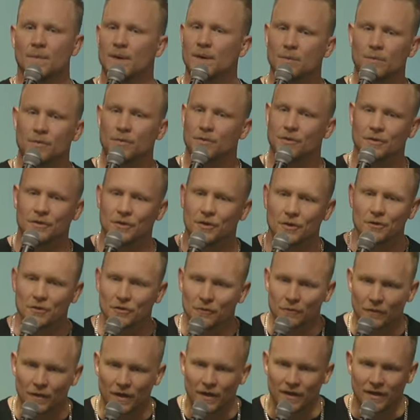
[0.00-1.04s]
People, you know,
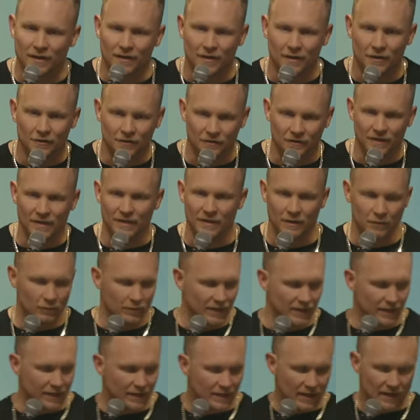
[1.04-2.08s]
it's funny. They'll see that
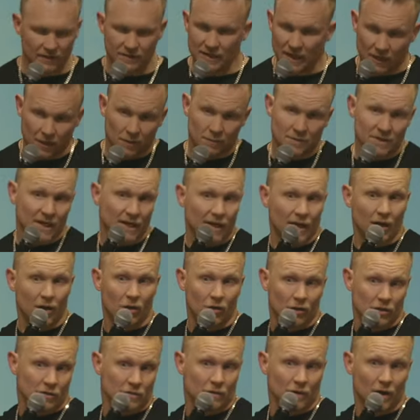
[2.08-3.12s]
we take up ticket
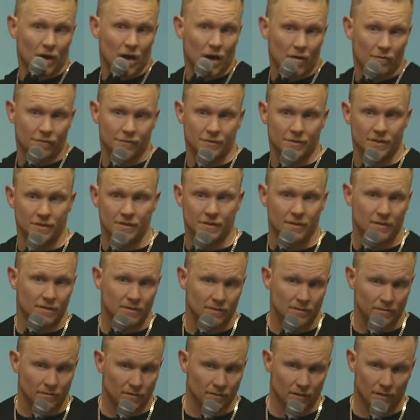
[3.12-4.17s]
costs for conferences
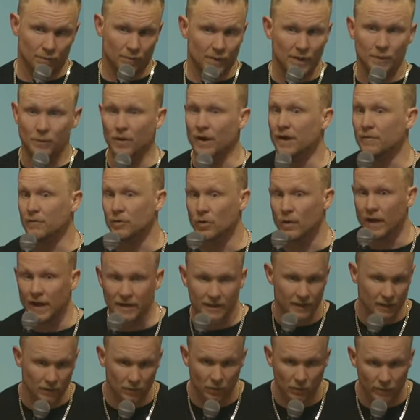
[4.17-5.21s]
because people have no
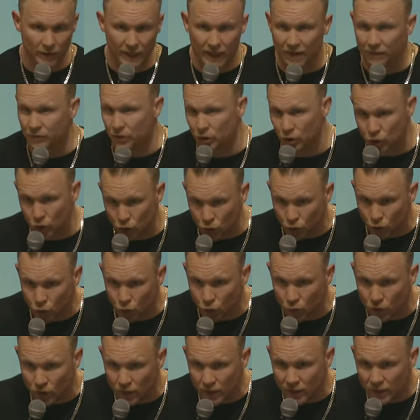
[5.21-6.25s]
idea what we have to do.
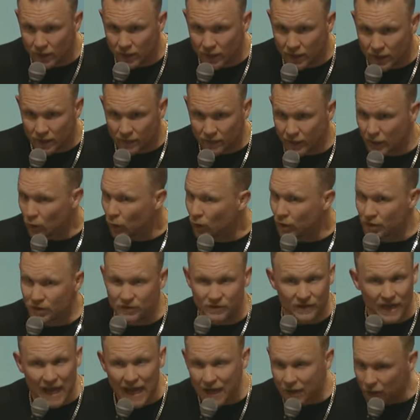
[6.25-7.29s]
They don't
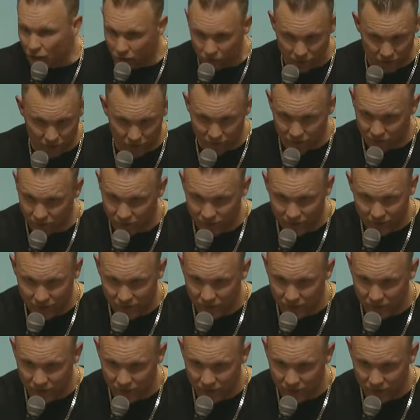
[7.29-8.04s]
understand all this.